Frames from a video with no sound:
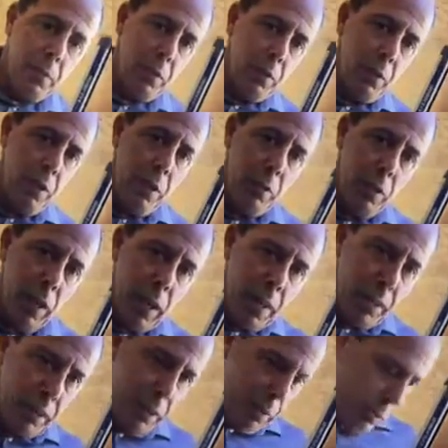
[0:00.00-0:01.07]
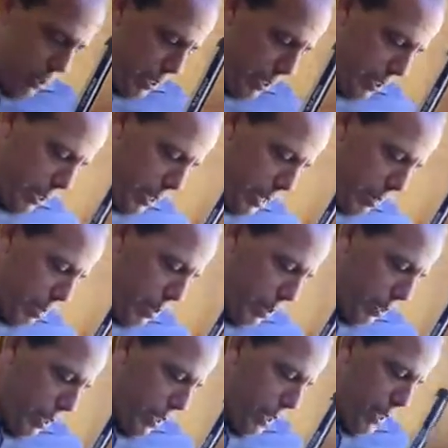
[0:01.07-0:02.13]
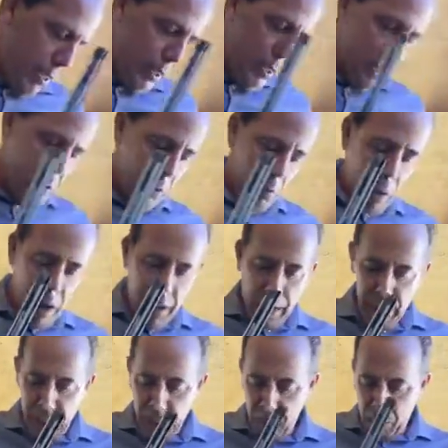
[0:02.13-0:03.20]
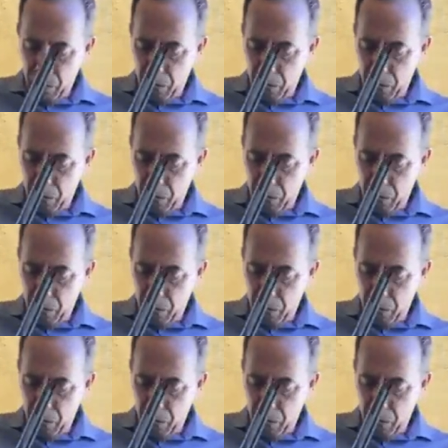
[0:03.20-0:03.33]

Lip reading: usually what I do is I put this is a right-handed